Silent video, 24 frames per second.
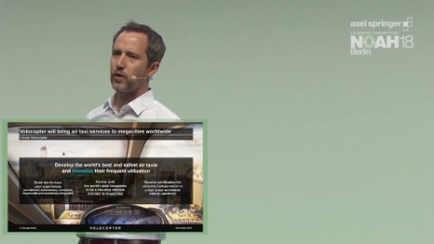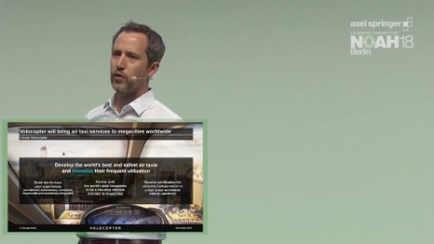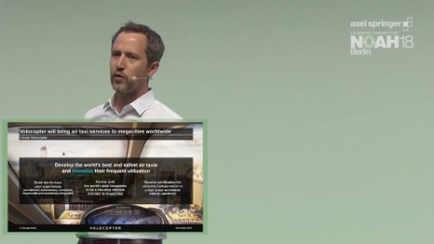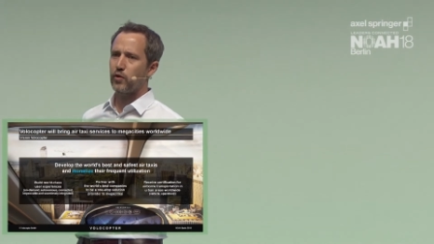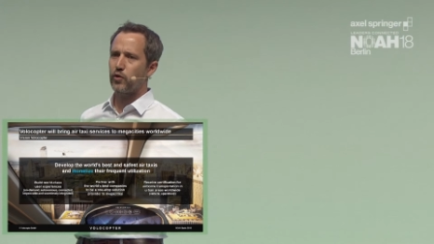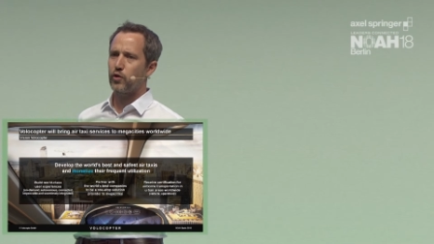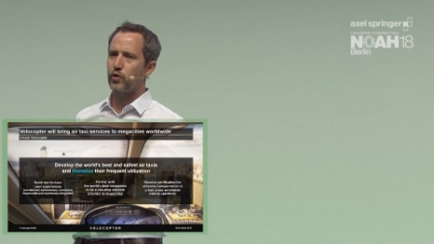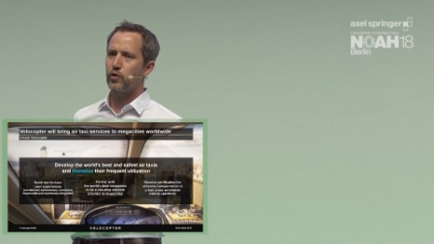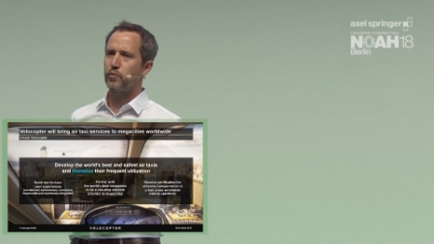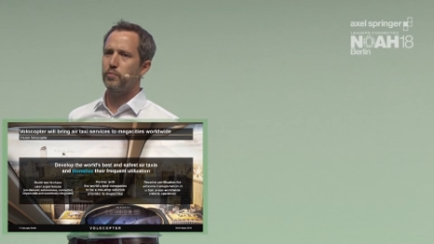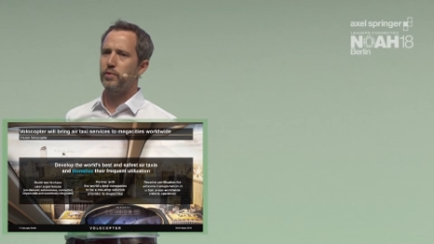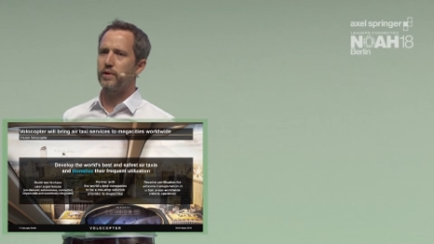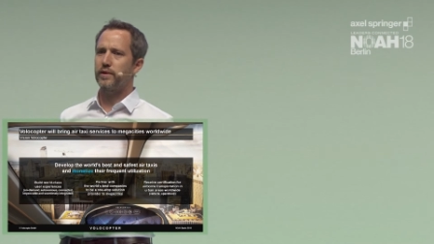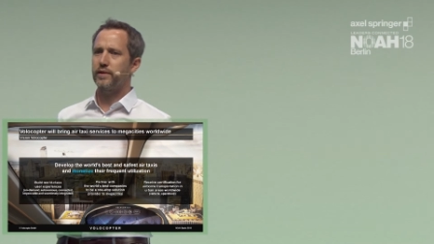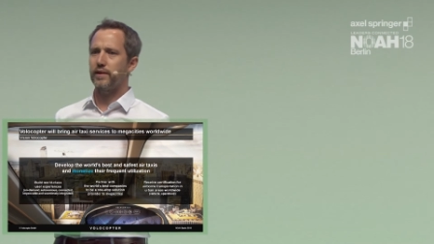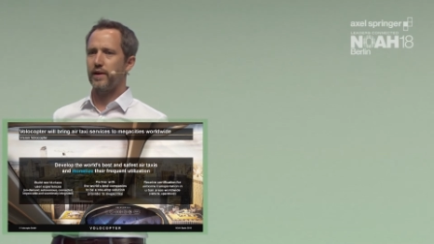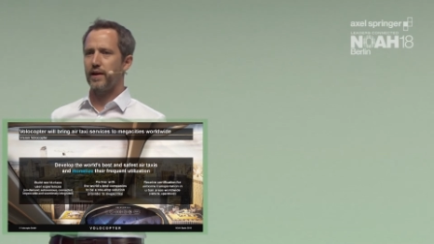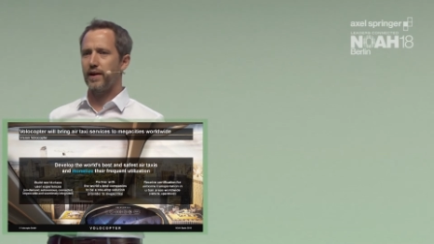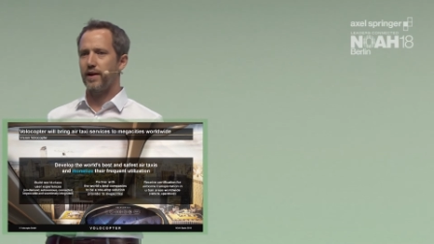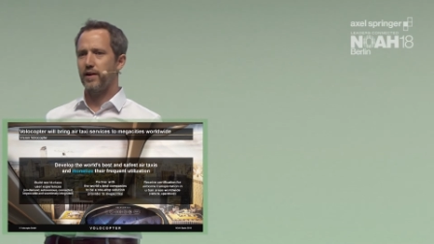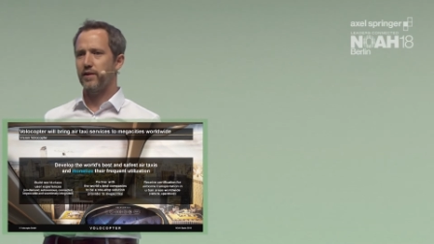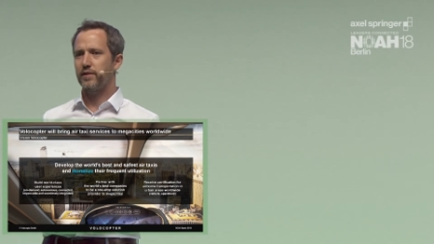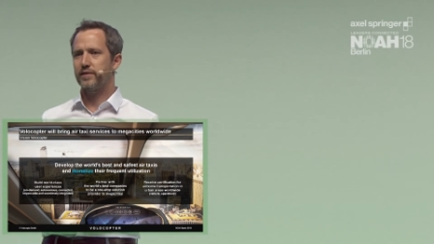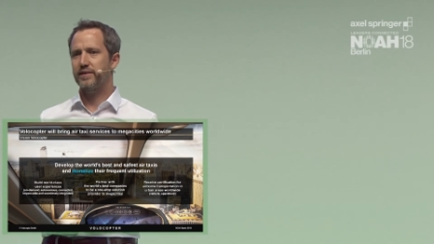urban
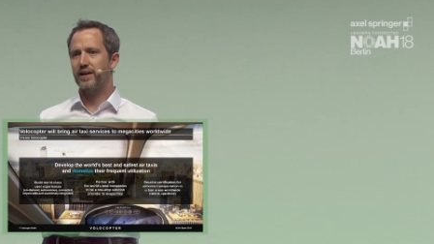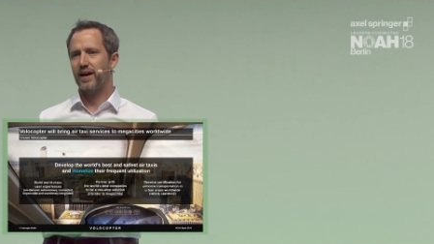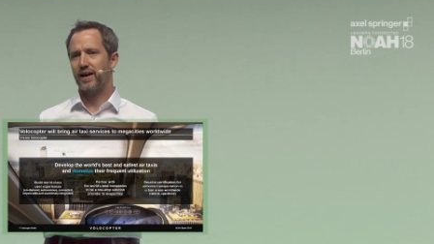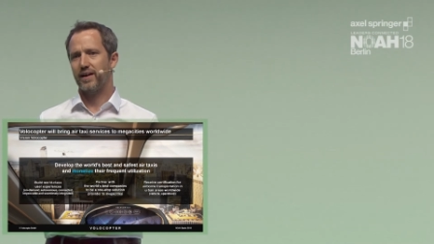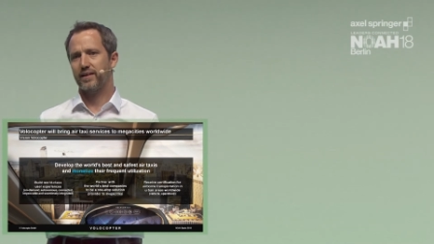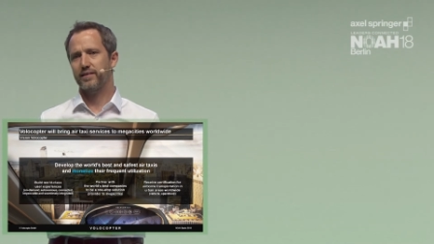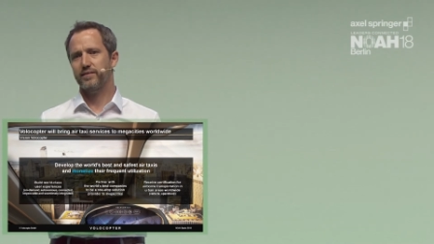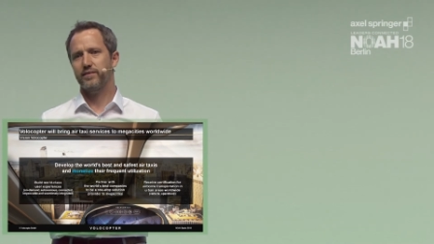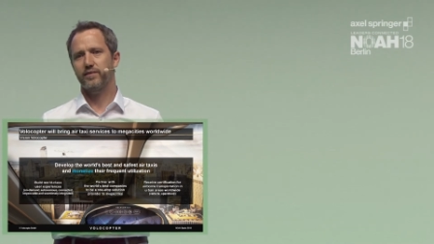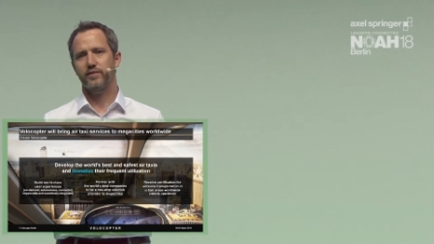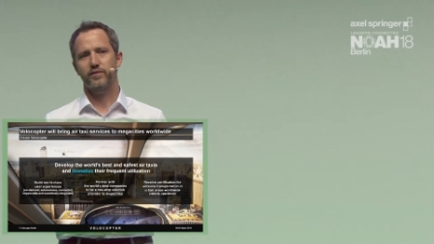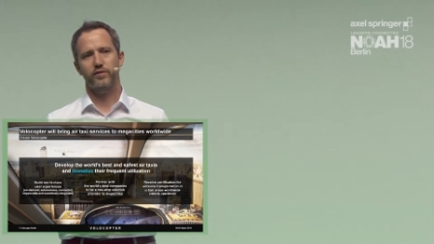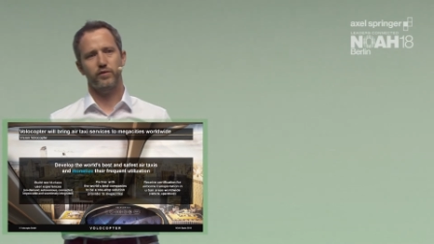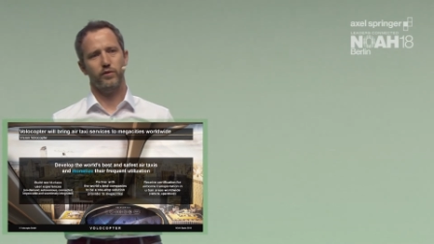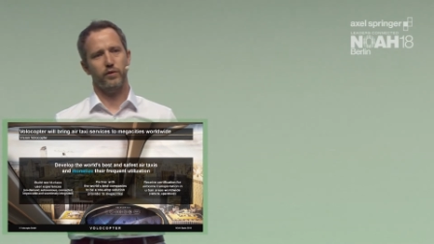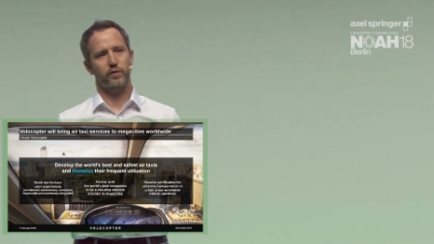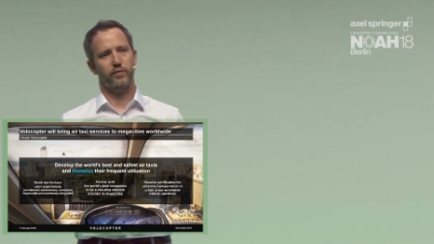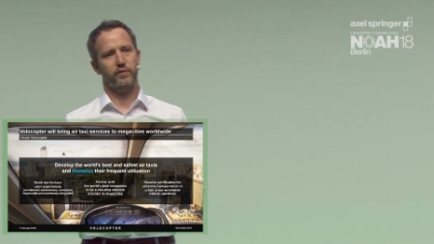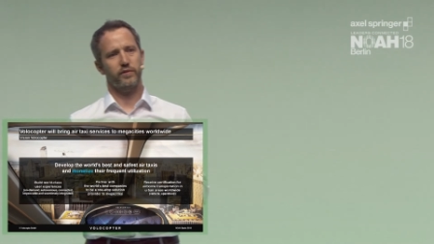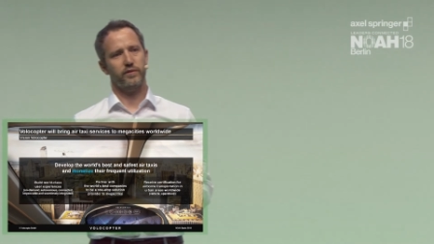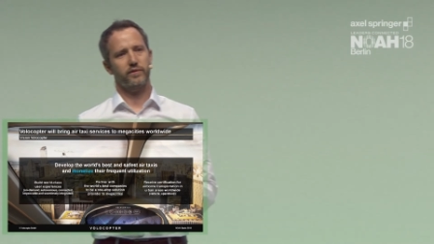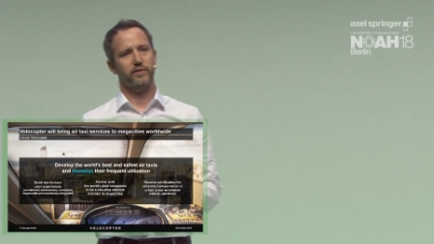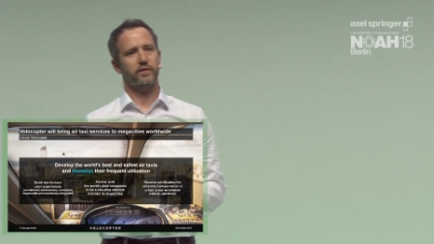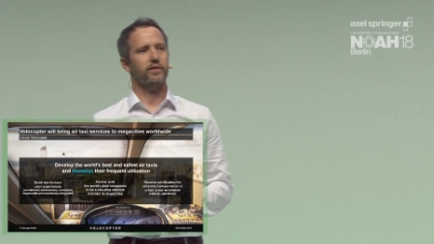air taxi
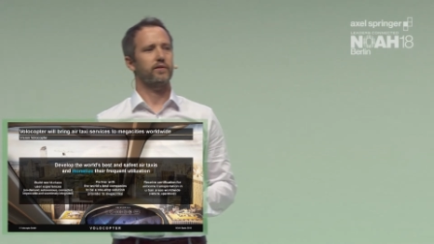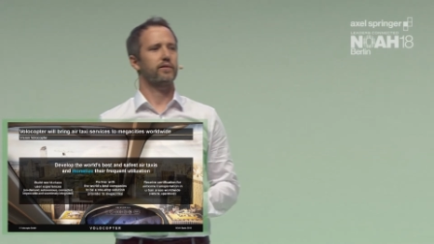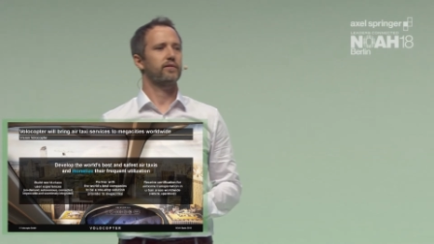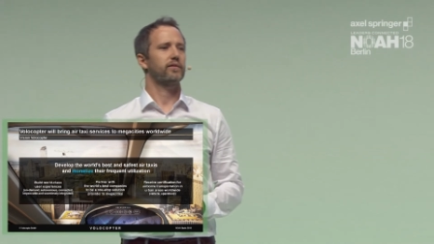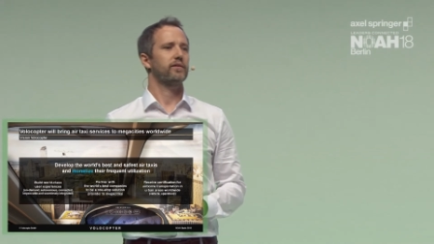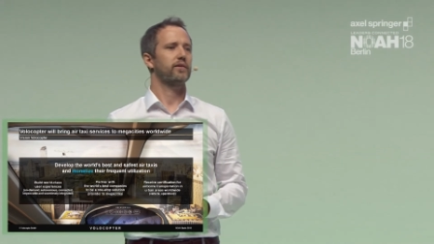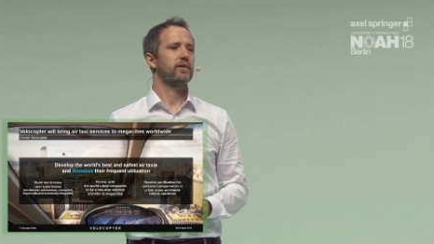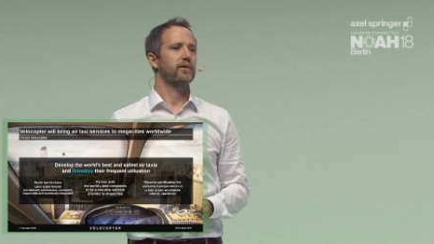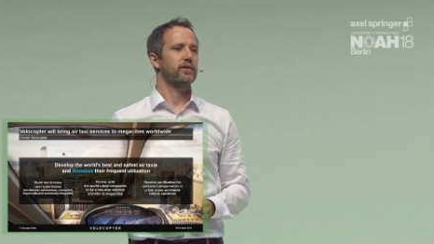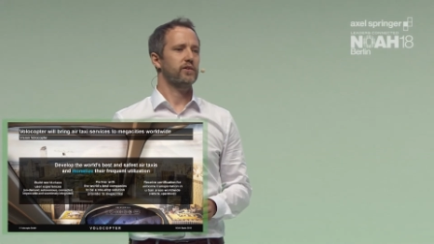services